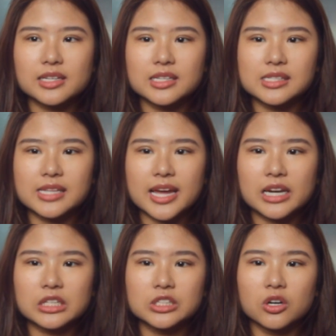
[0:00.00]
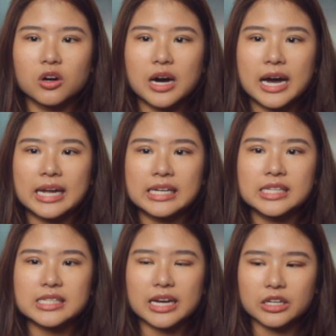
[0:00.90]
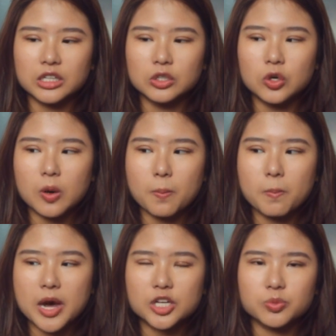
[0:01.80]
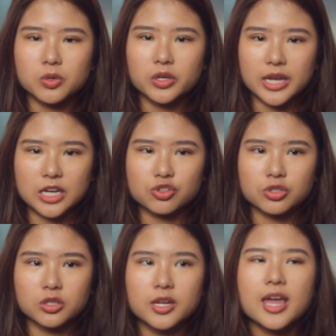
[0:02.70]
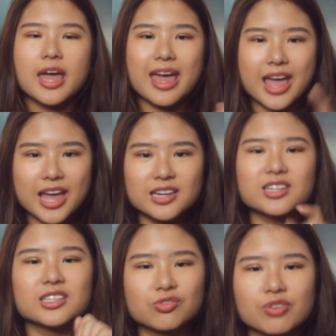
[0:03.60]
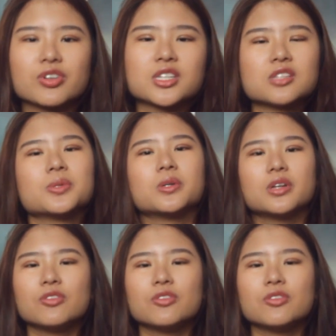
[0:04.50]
is that your eyelids are gonna look much more natural, and it's reversible.